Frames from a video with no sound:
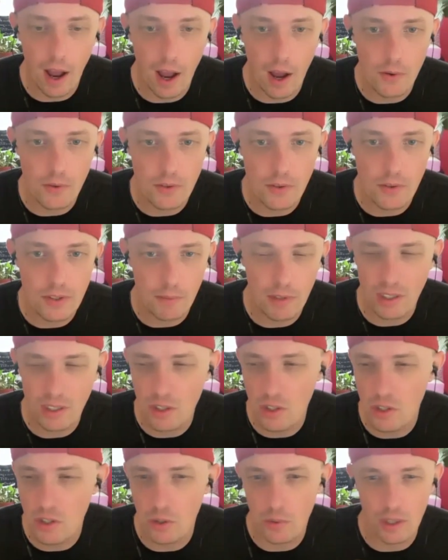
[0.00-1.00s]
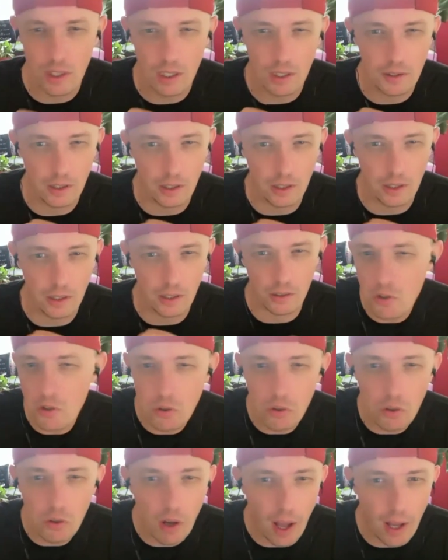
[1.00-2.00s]
how something to do with the, the
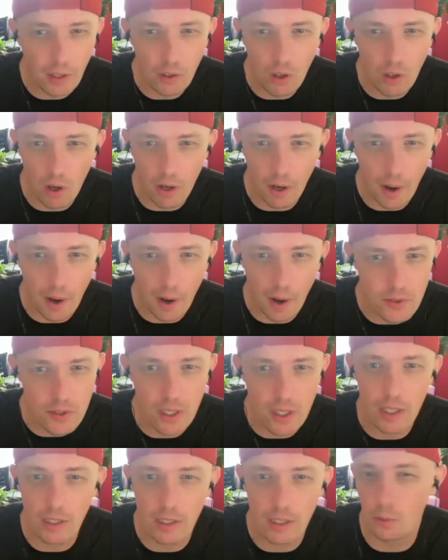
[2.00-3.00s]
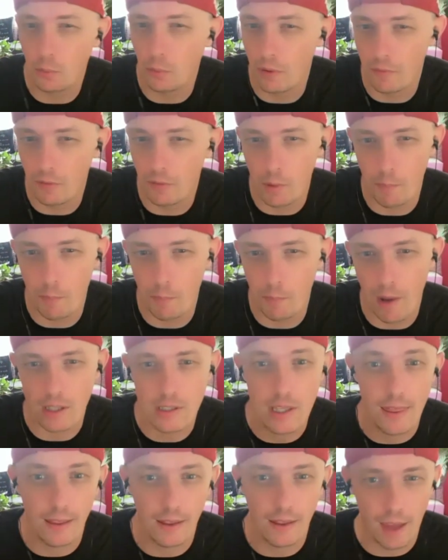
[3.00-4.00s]
electrical had gone out, so they had to revert back
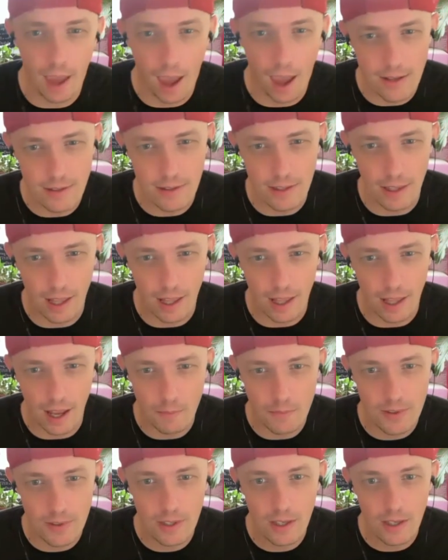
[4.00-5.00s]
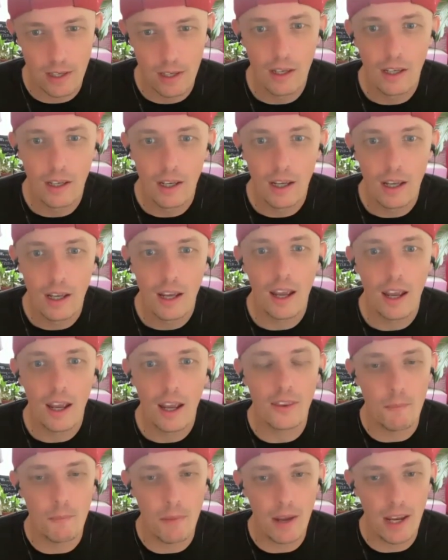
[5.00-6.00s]
to the gas lamps,
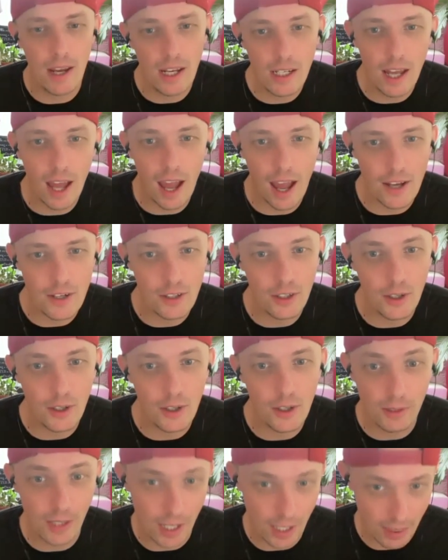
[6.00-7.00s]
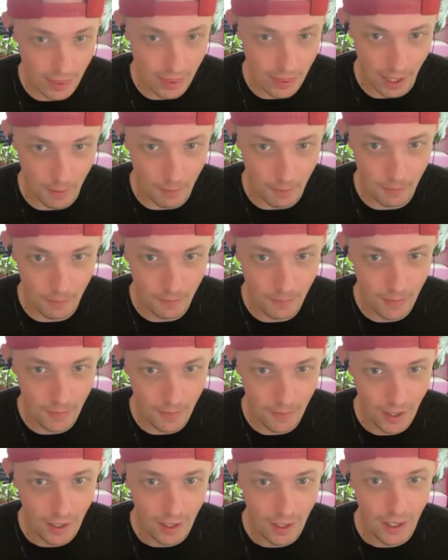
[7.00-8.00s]
and the maid had to go light them.
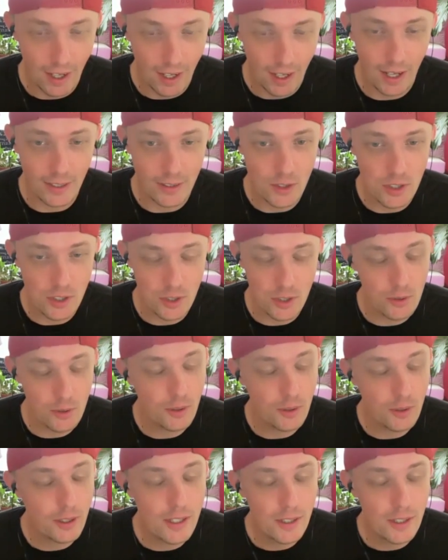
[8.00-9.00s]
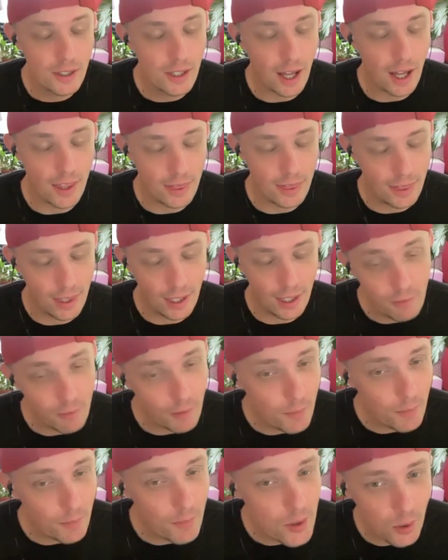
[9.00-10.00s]
And she, I think
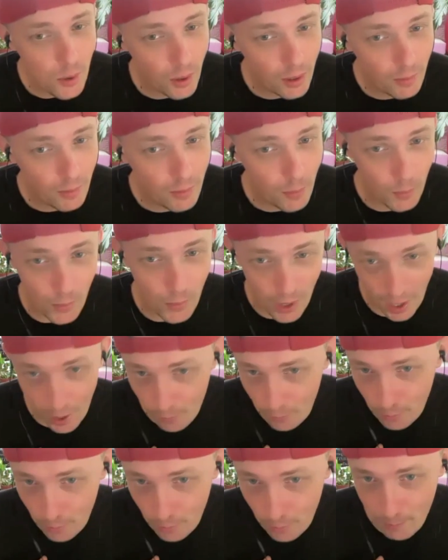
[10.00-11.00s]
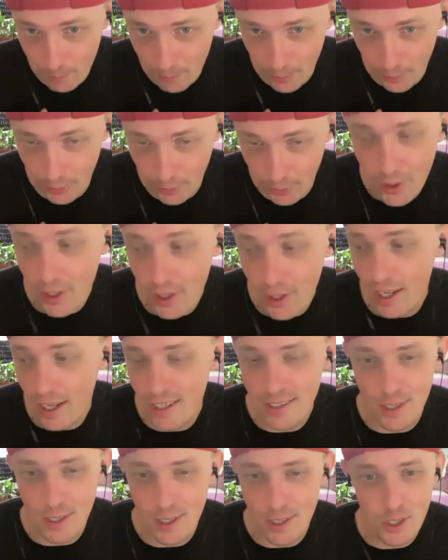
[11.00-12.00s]
from the story, from what I remember,
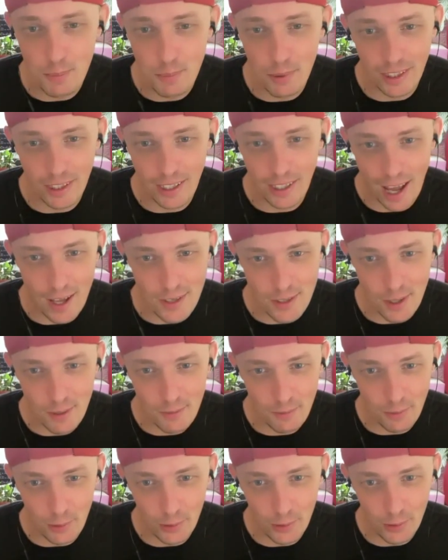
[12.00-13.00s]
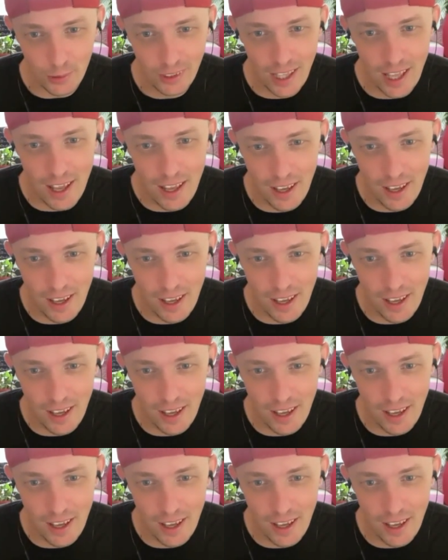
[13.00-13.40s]
is that she put the gas on full